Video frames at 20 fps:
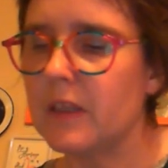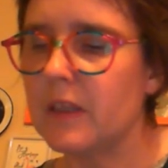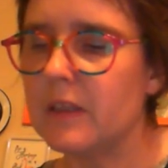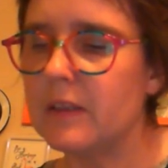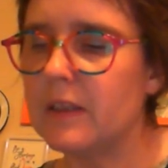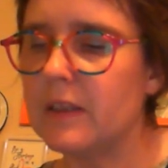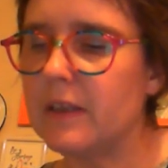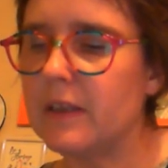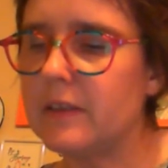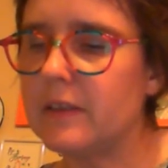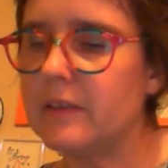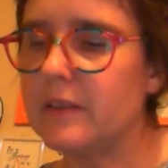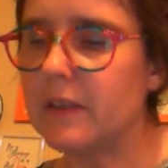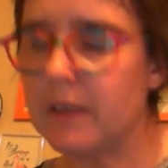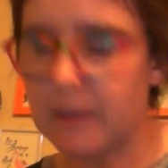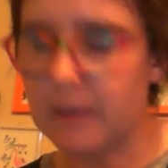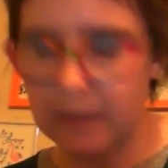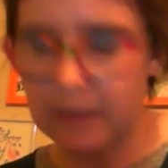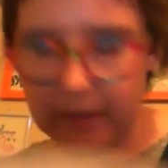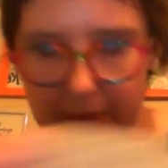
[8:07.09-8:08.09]
next
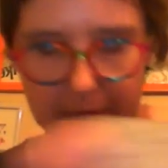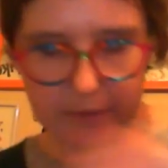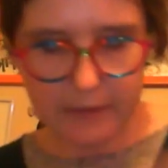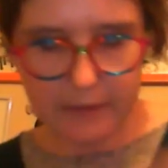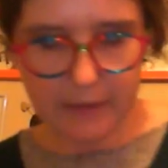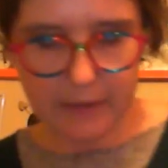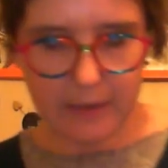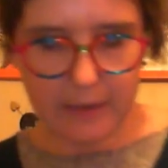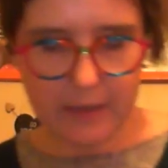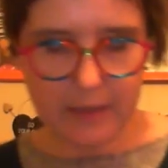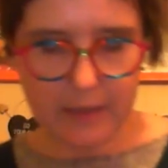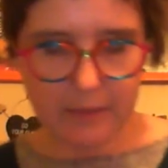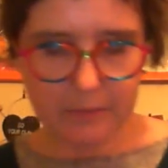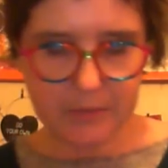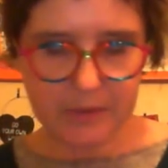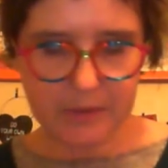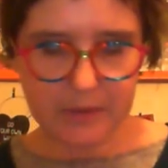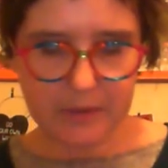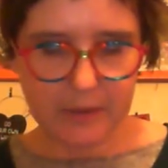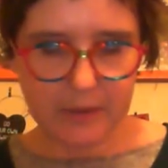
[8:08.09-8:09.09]
thing is a
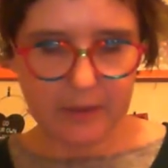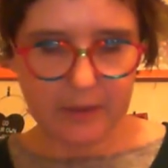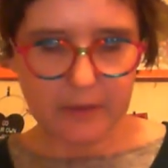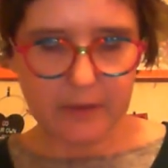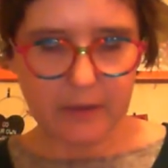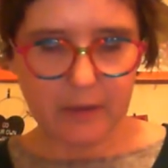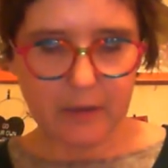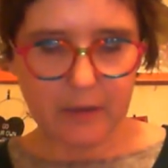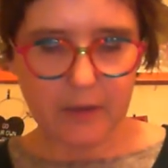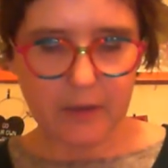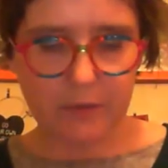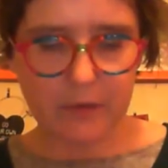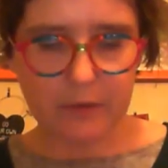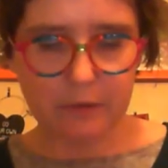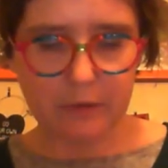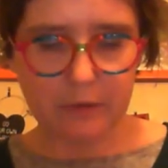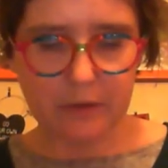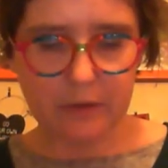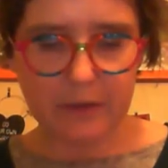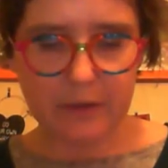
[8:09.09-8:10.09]
lipstick. Now I've
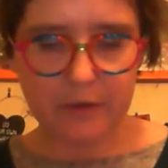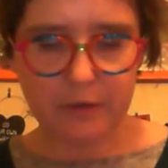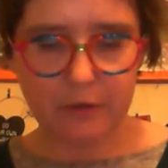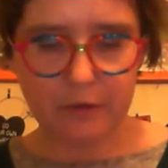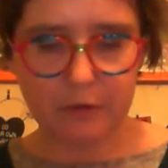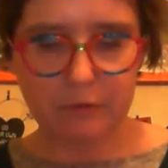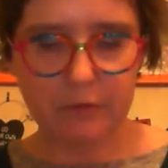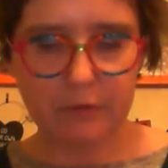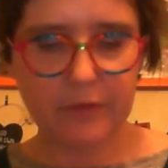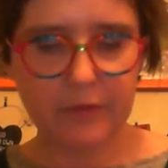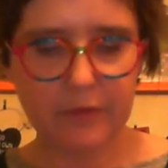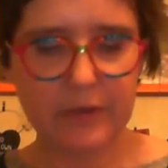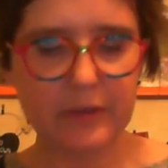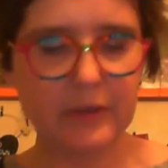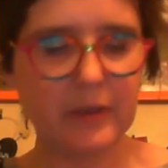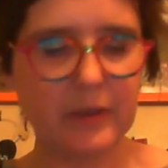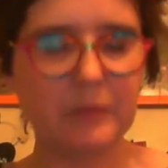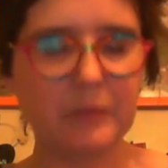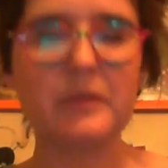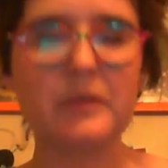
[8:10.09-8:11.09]
had issues with these
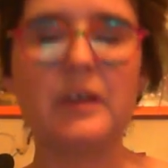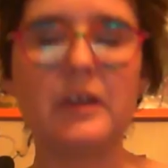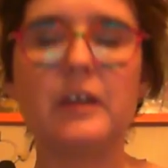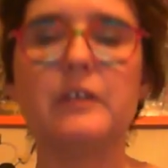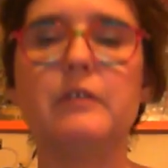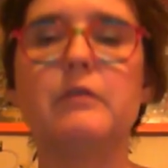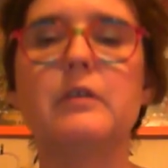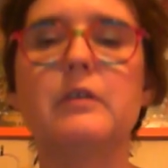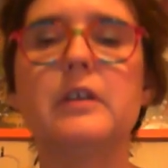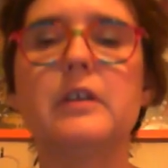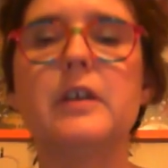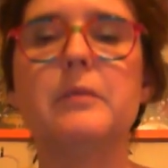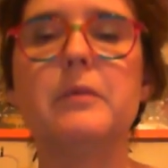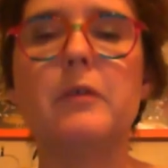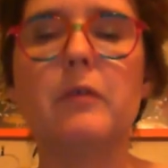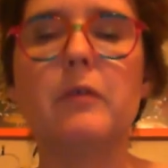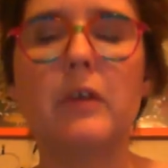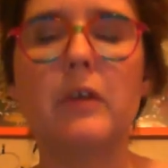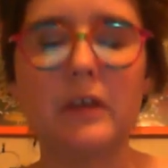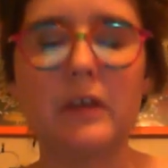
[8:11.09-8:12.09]
lipsticks. It was giving
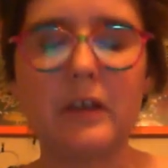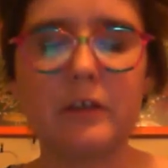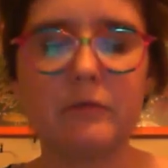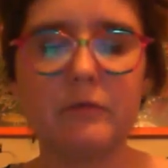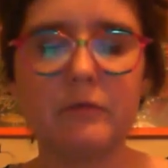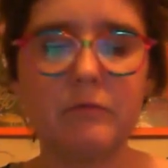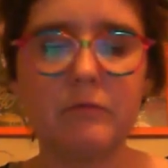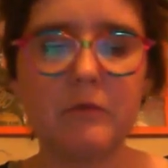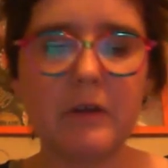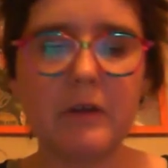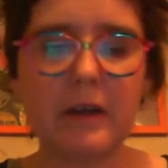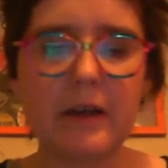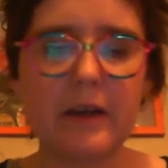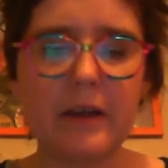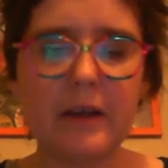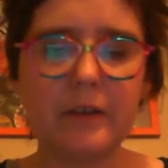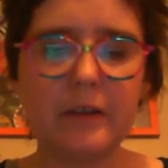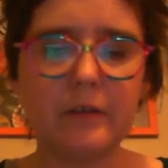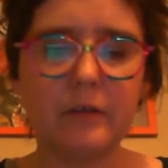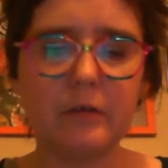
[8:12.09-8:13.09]
me one that's
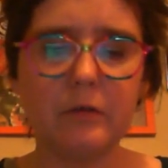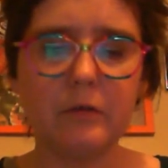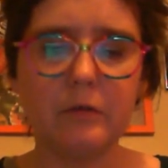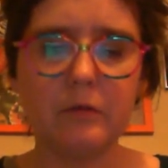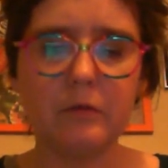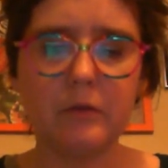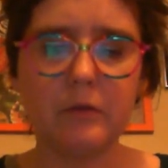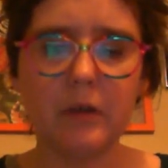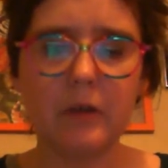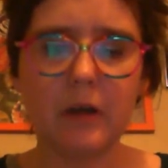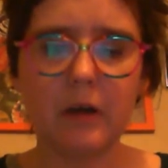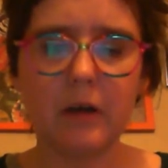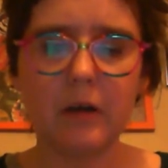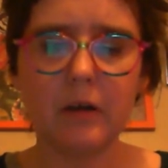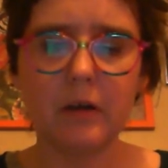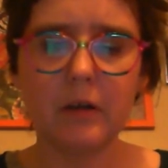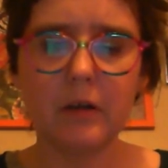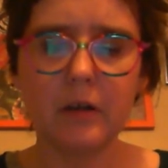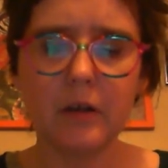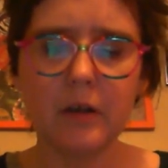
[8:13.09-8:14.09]
way too
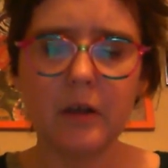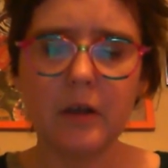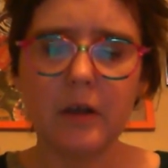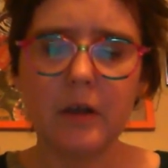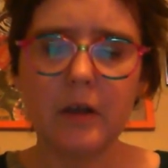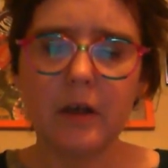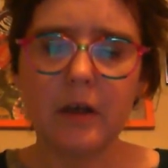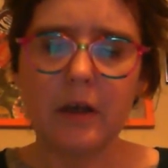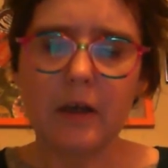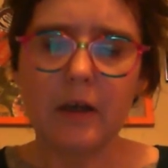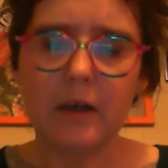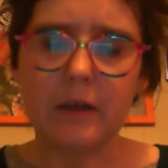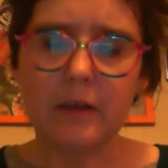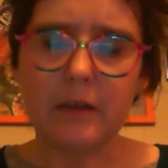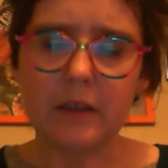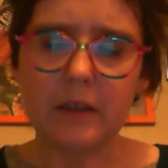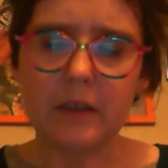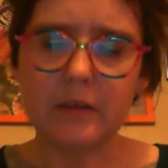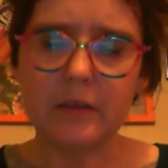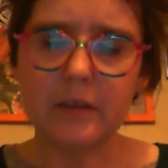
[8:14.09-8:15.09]
dark,
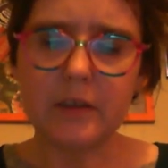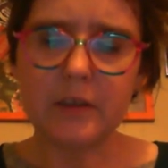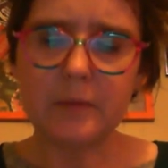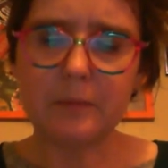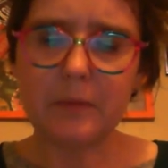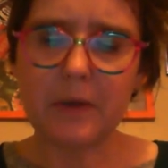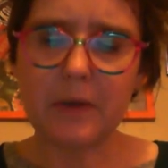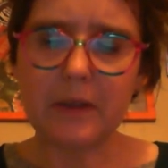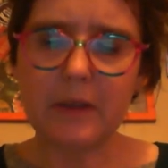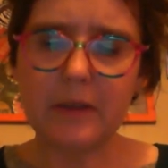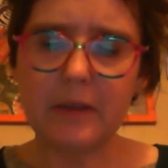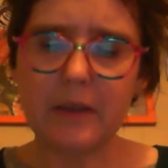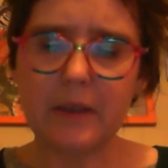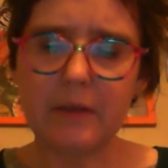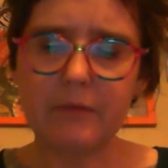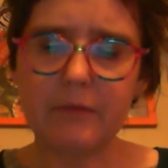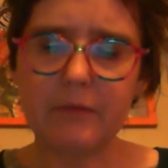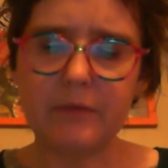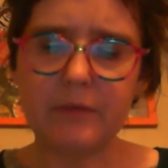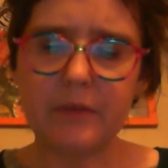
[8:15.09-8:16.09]
and I suspect
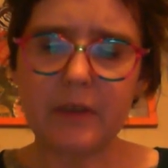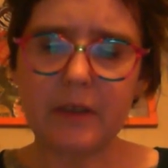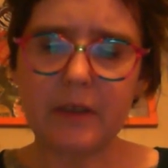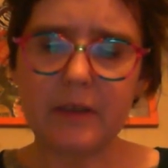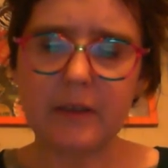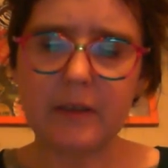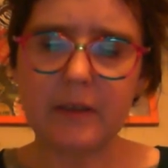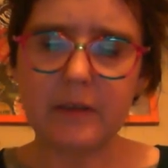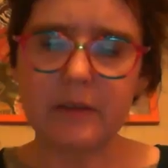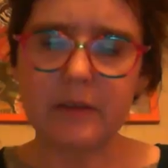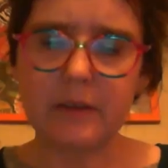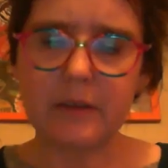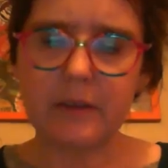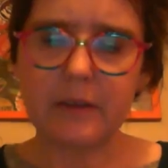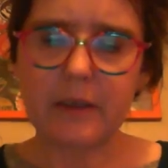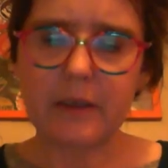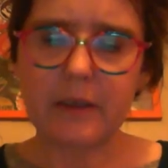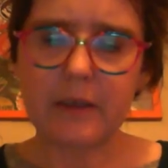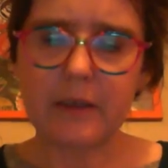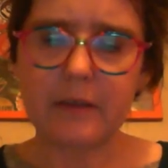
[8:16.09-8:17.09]
they've done it
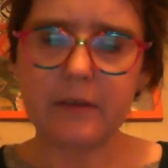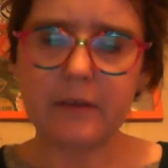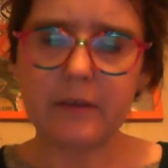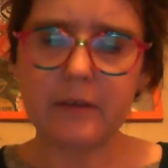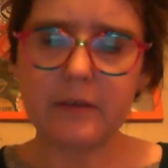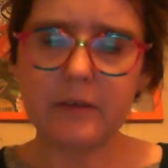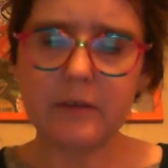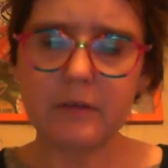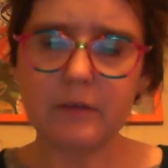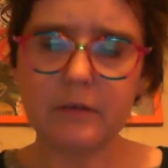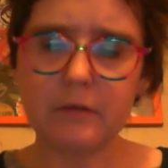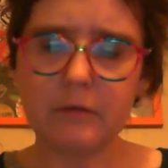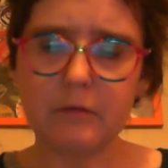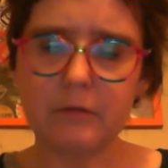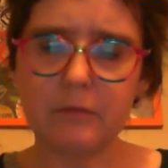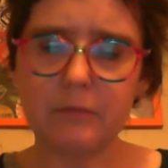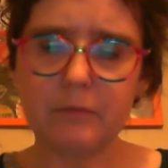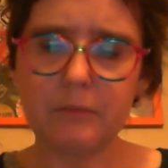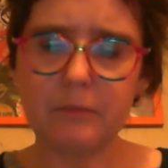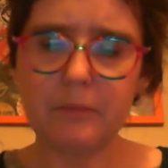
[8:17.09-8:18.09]
again. This is
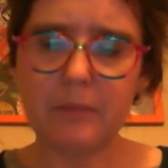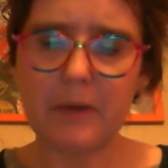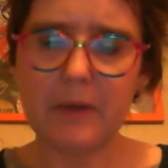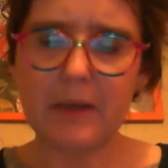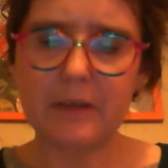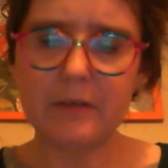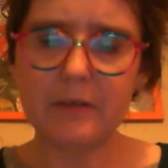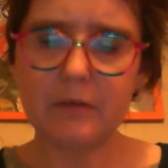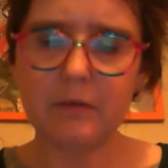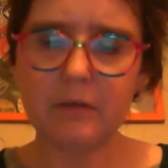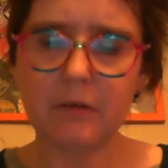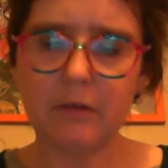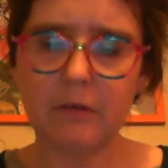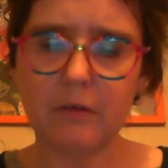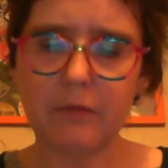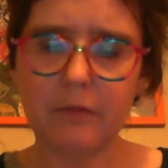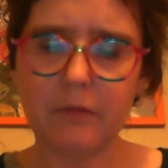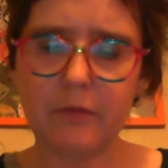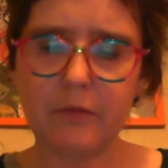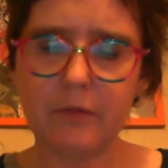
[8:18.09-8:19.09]
called Best
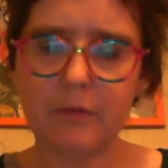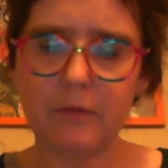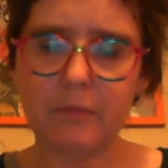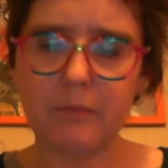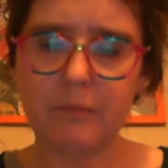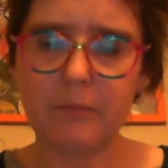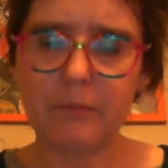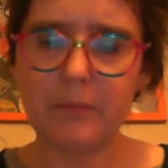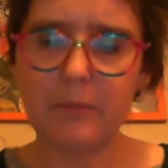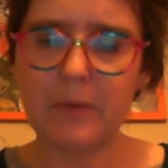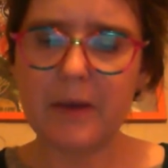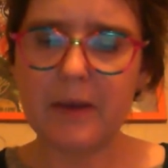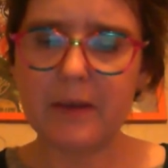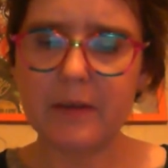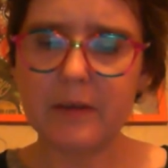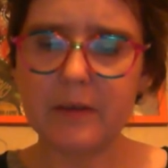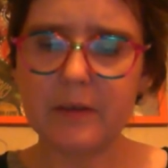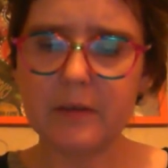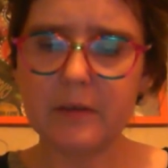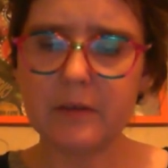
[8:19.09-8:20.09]
of the
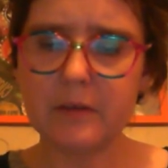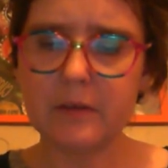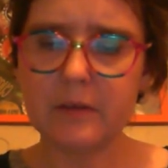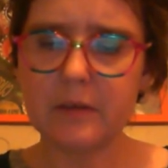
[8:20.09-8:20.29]
Best.